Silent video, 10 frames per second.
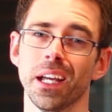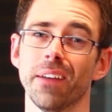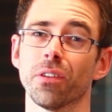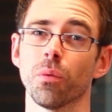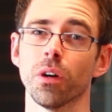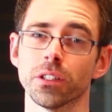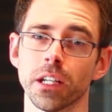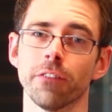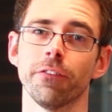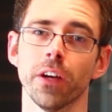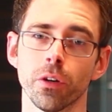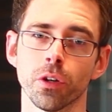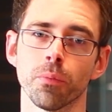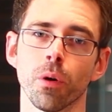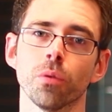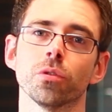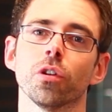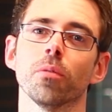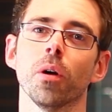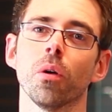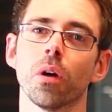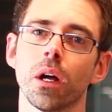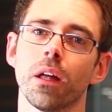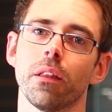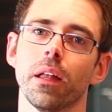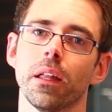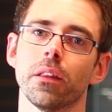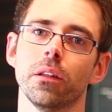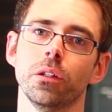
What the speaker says: if there was a failure-prone turbo, that